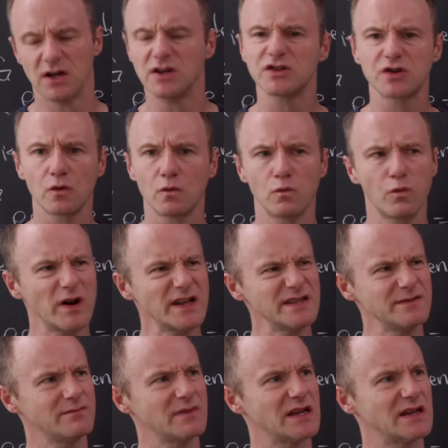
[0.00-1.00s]
So what
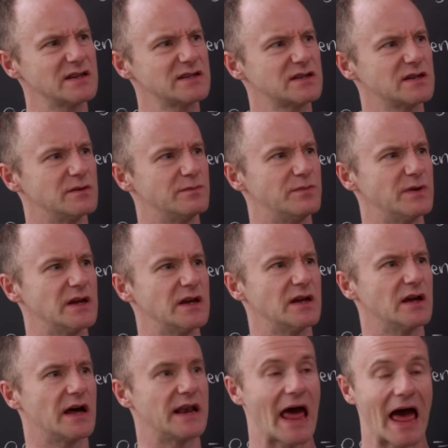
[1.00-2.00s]
does it mean to
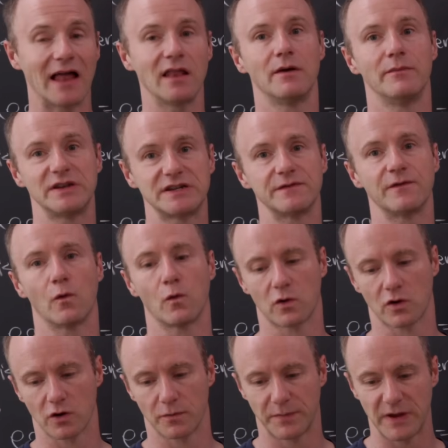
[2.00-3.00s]
be an element of
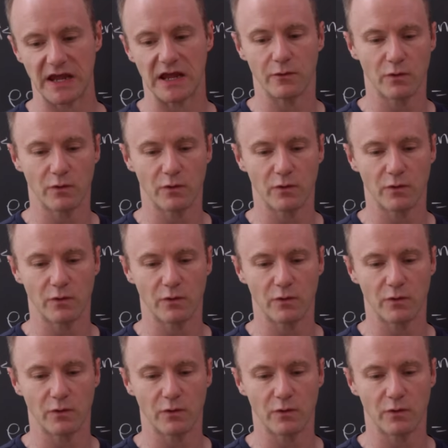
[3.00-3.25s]
order P?